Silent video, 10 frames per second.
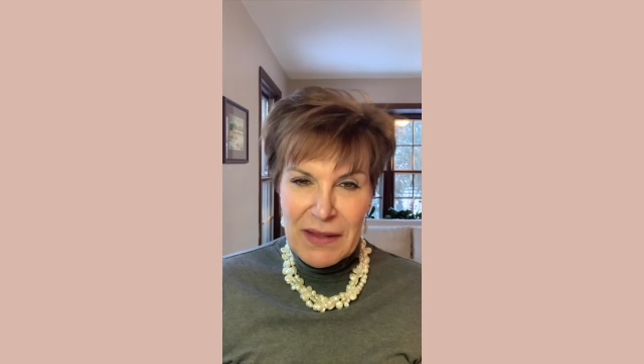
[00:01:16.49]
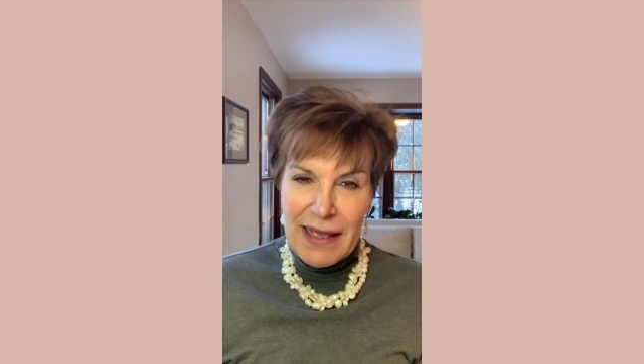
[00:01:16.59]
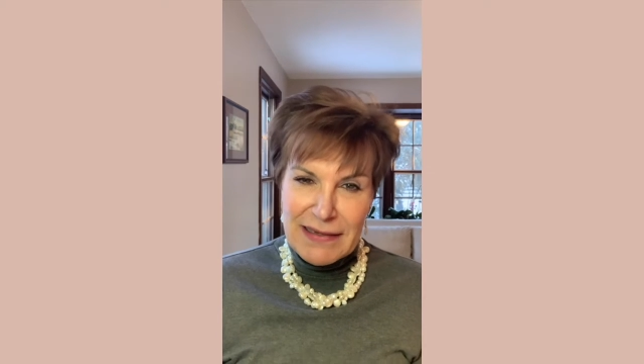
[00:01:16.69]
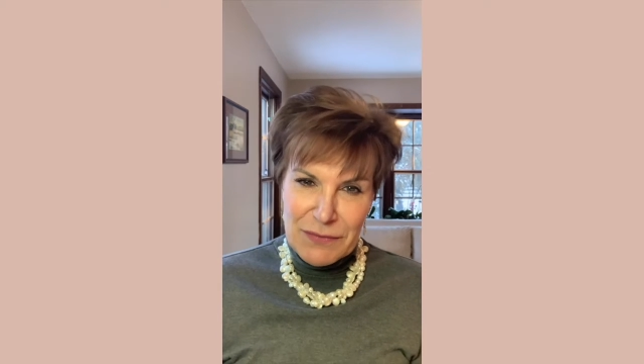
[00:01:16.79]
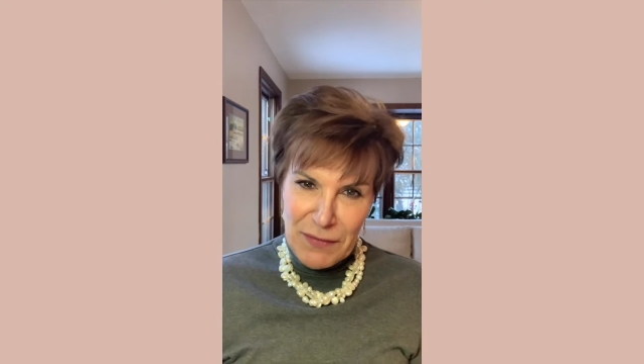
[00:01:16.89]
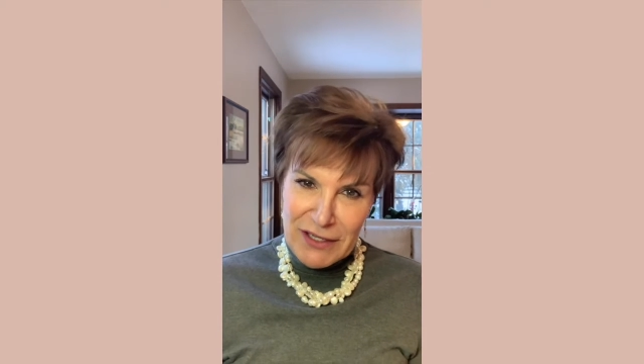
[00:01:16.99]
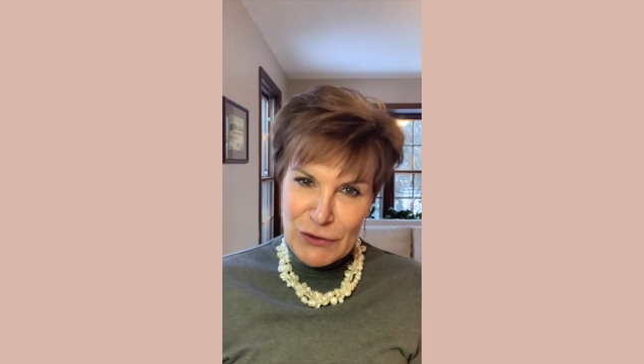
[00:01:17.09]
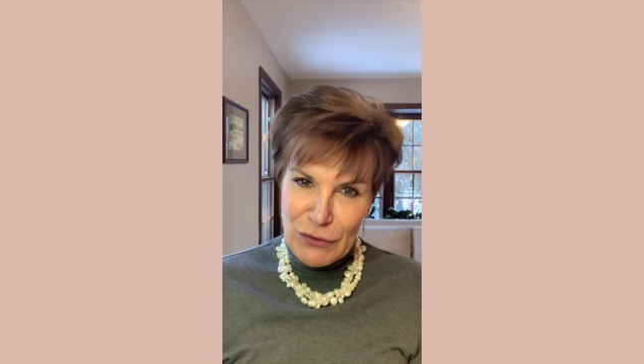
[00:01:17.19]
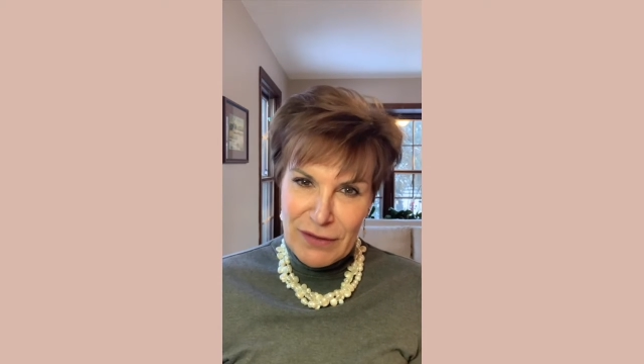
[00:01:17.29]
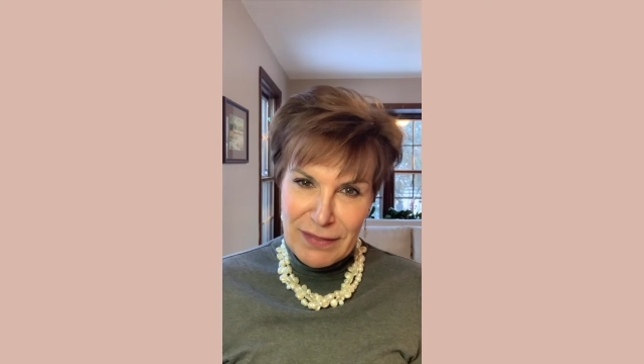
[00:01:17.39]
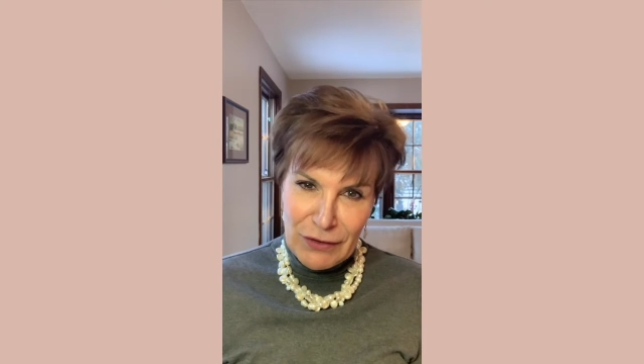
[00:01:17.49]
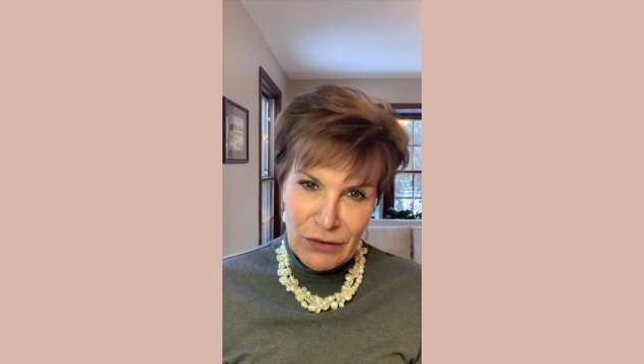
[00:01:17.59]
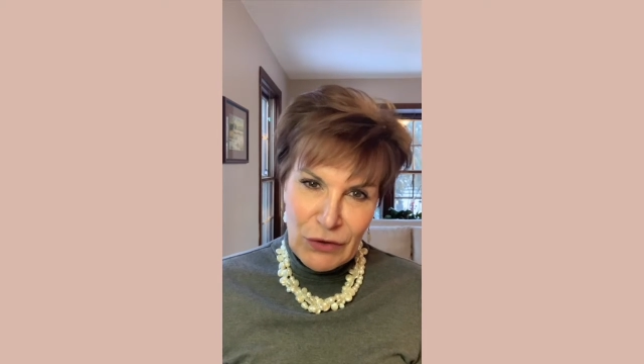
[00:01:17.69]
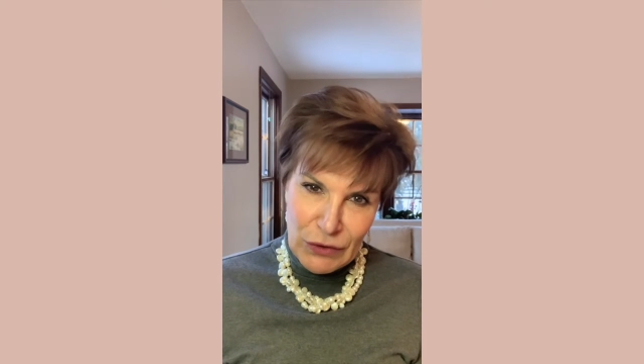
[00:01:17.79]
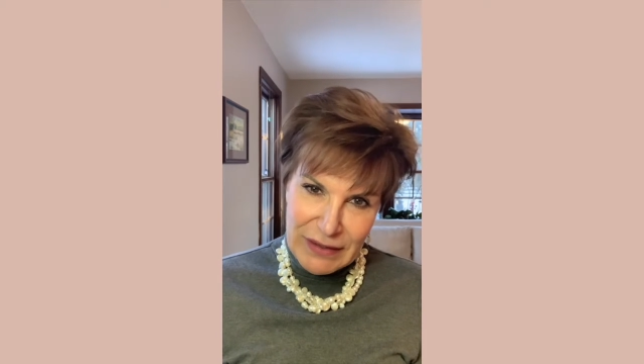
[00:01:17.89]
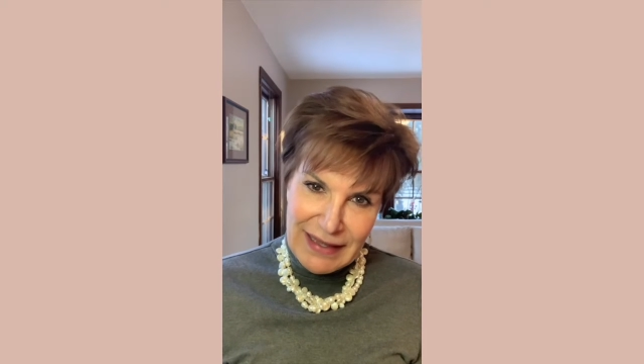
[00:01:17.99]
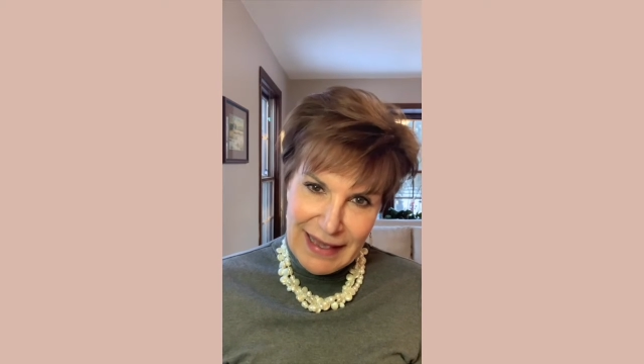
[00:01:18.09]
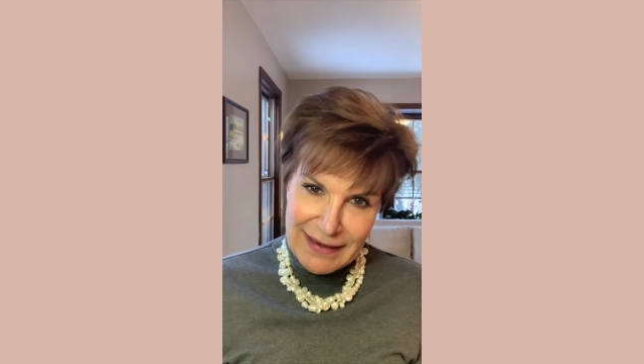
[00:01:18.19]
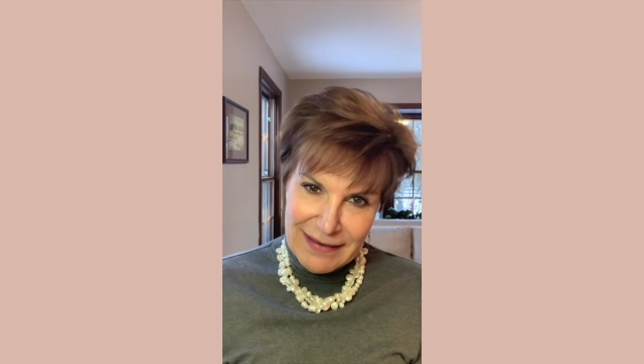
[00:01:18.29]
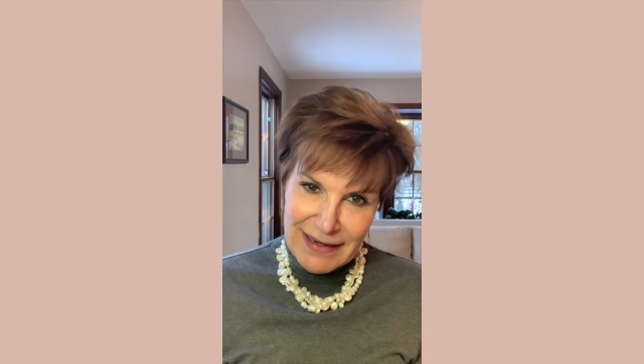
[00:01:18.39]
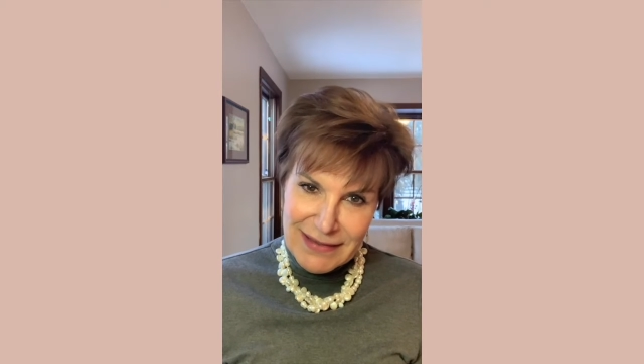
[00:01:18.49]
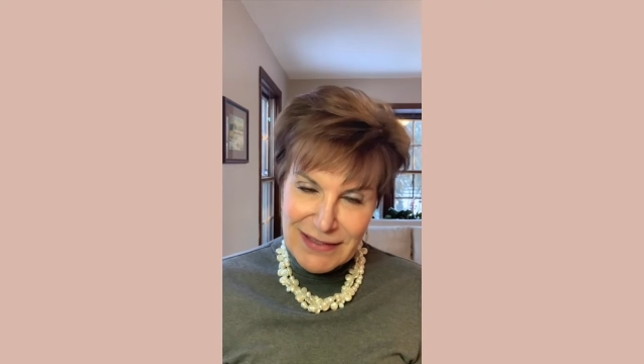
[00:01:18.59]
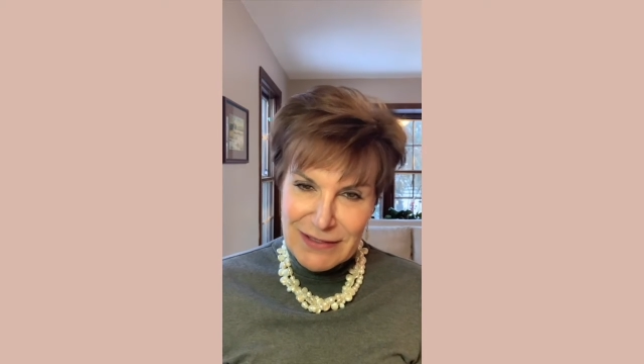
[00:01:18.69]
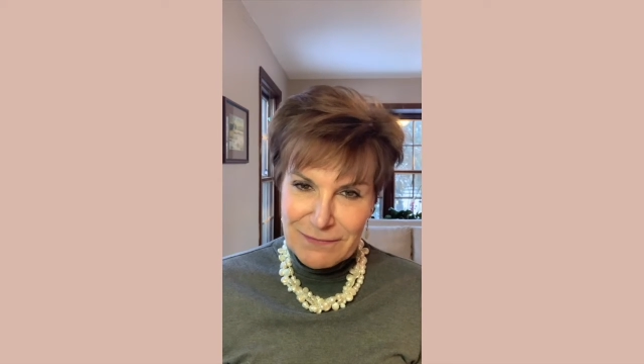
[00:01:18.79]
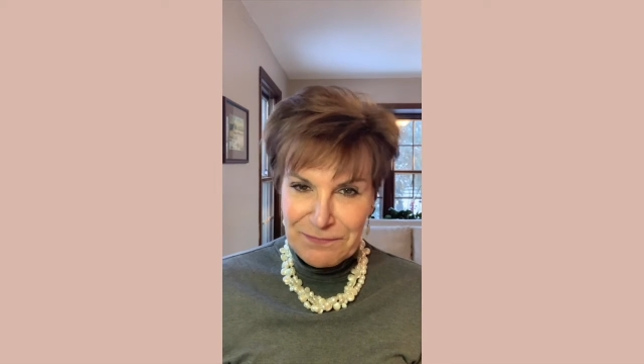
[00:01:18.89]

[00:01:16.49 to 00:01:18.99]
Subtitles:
and to make sure that they're good candidates.